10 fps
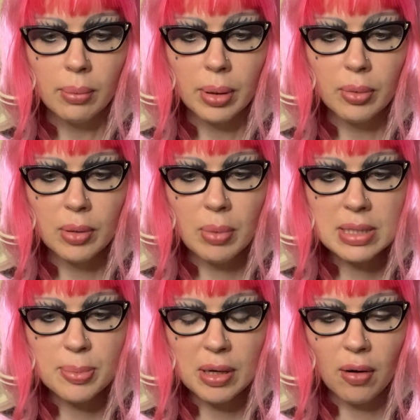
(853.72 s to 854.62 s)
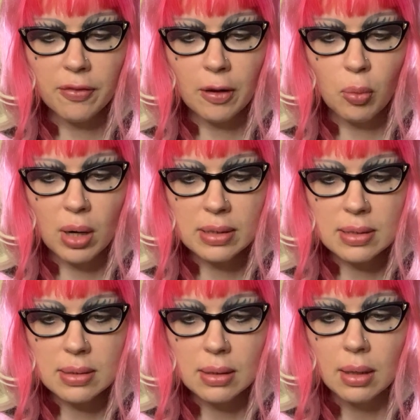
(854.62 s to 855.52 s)
But we must be off at once.
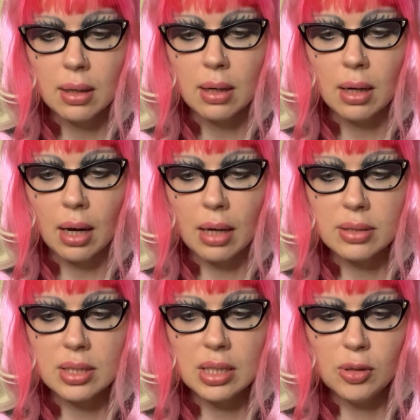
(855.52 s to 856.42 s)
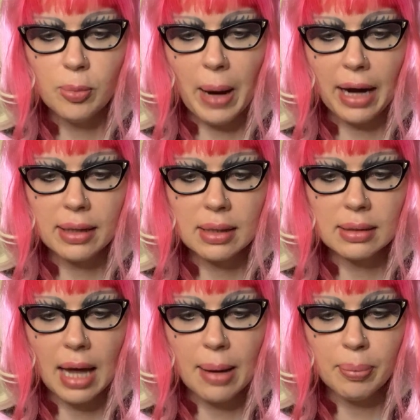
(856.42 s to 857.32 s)
I'll see you back at the
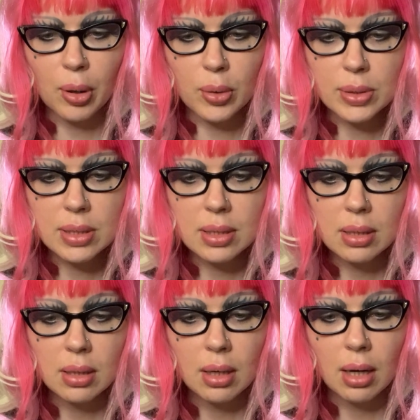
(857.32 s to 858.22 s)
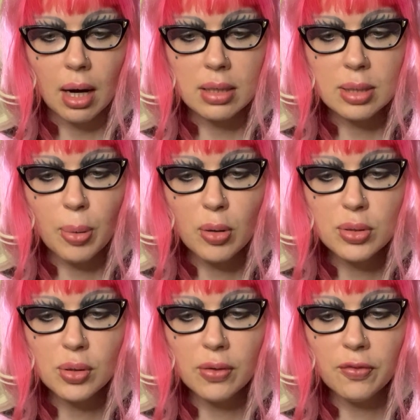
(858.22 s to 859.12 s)
lamppost. I
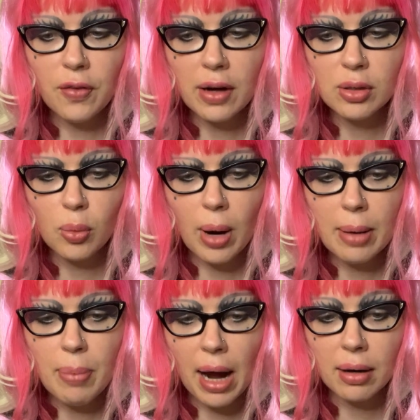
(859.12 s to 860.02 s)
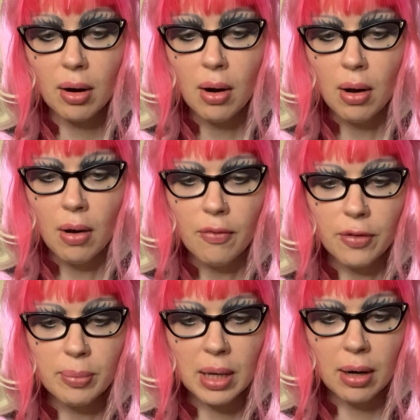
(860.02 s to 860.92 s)
suppose you can find your way back
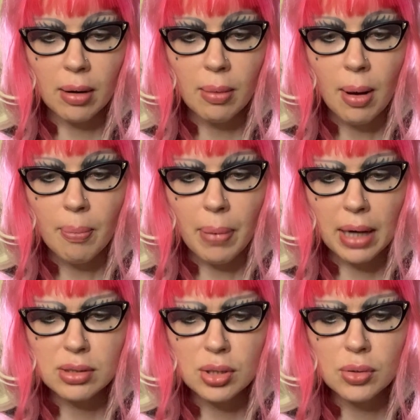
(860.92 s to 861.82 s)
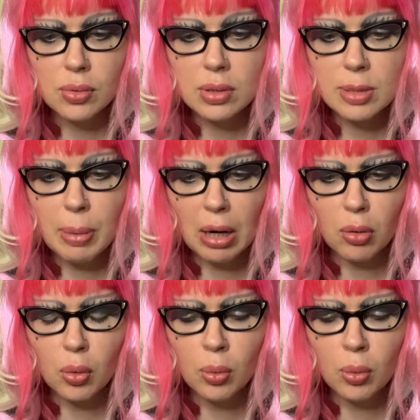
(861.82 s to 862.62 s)
from there, back to Spare